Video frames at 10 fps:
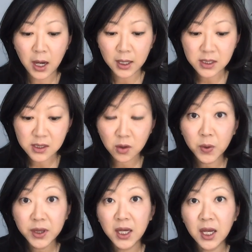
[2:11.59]
And so,
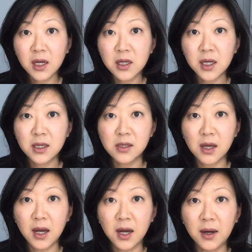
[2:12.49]
what the king does
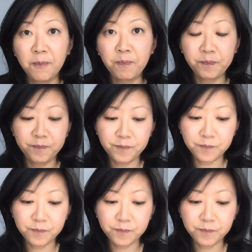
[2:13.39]
um,